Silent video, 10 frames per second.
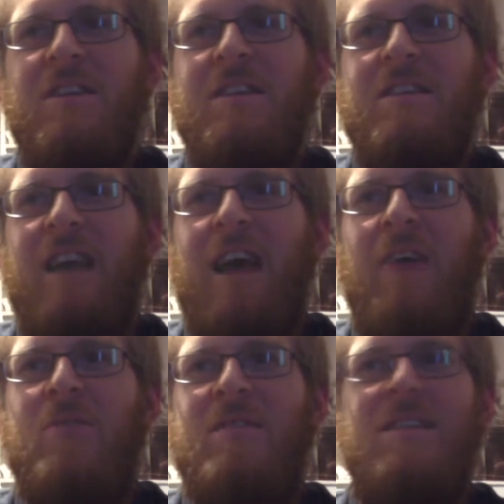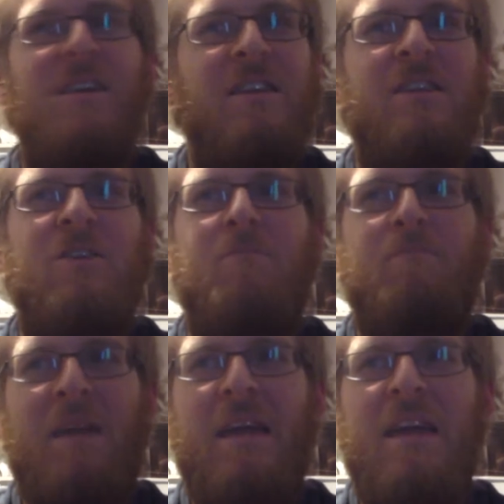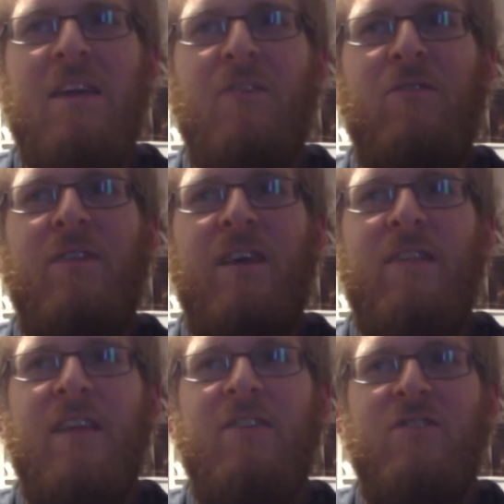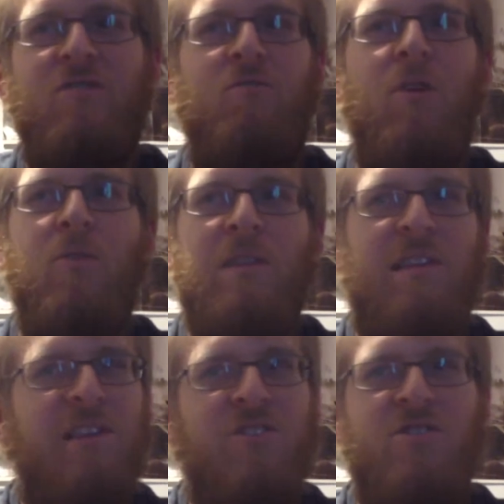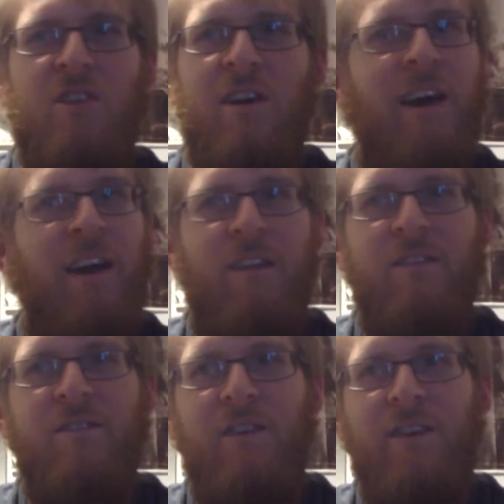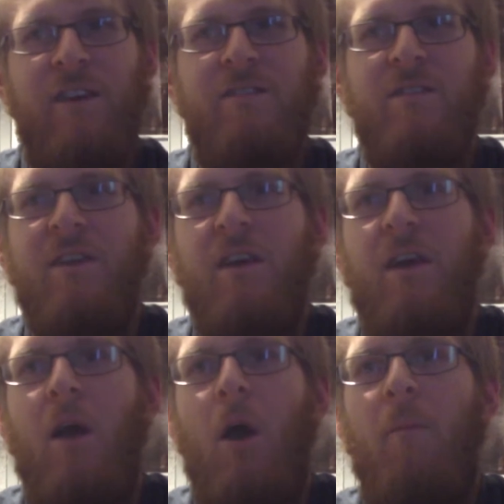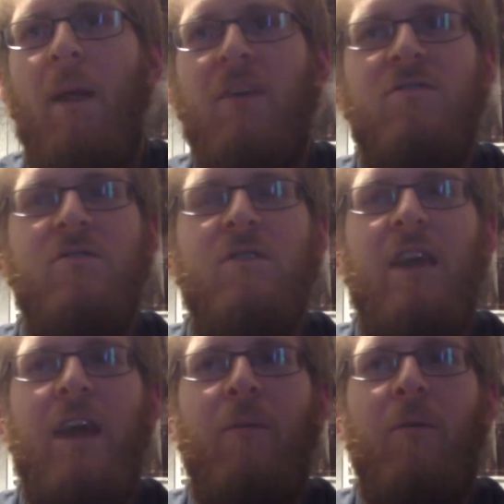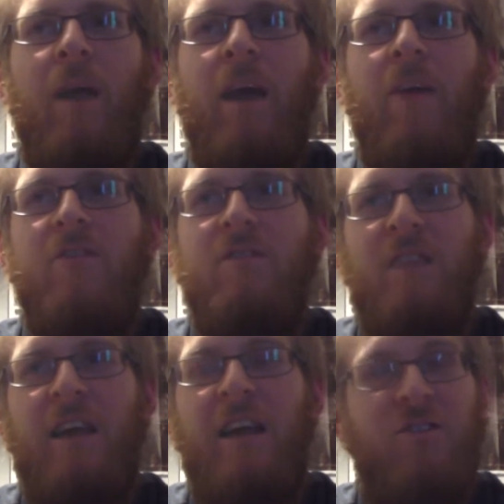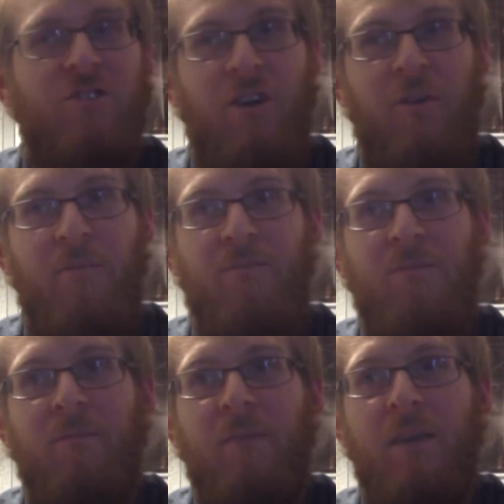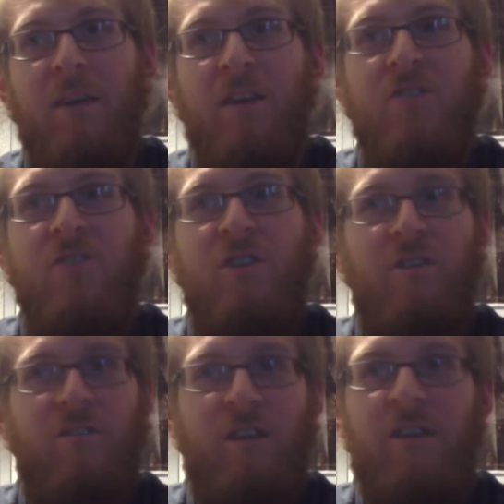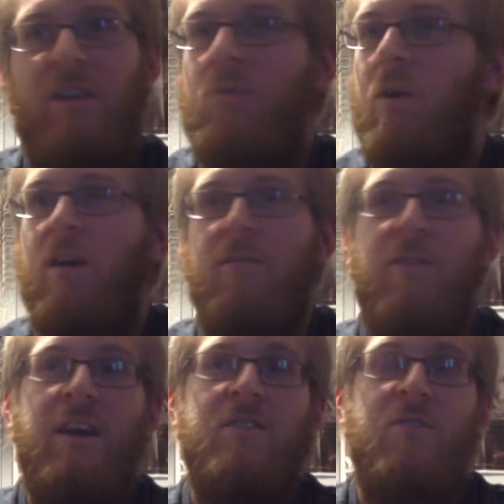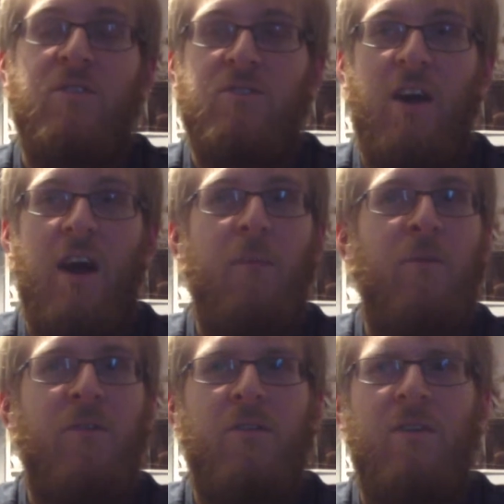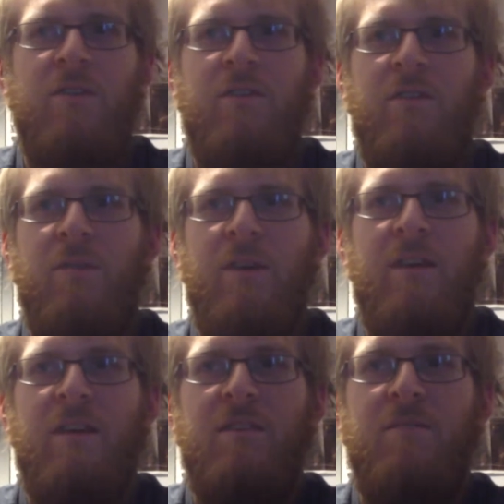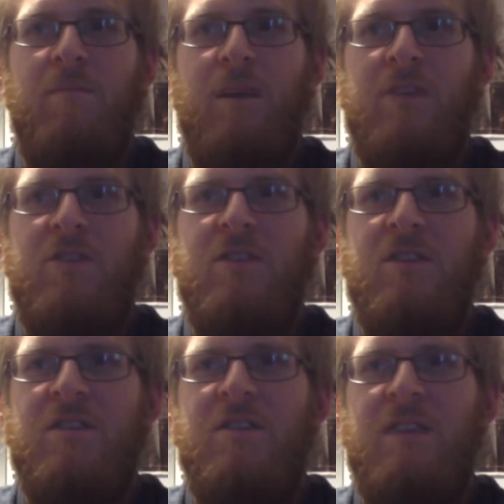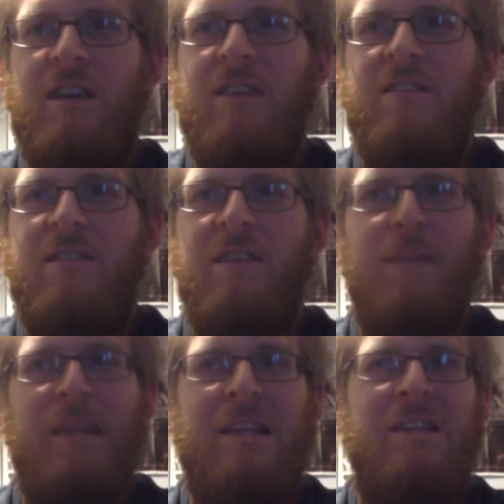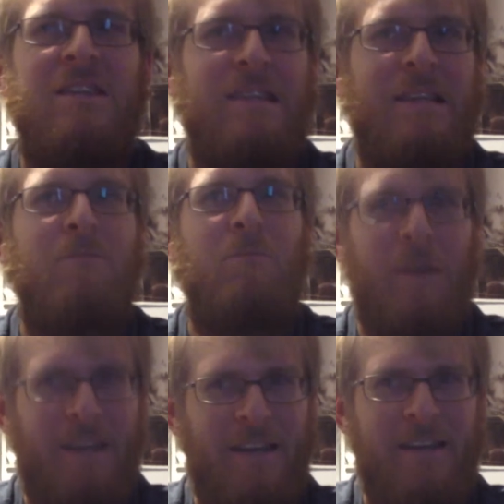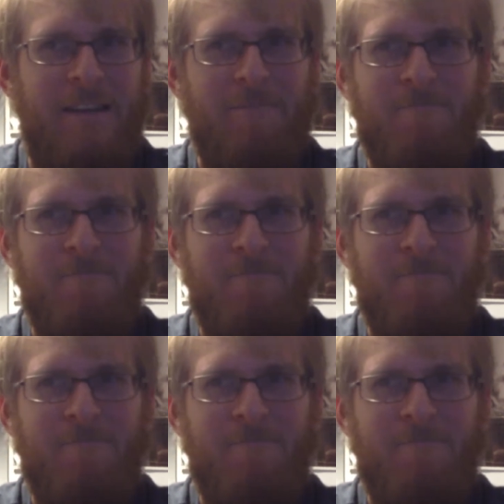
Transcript: this, I was still a little peeved that they just wrote Liz Shaw out of the series, but I soon came around to like Jo. She clearly qualifies for the job with her degrees, but she does seem a little dim witted.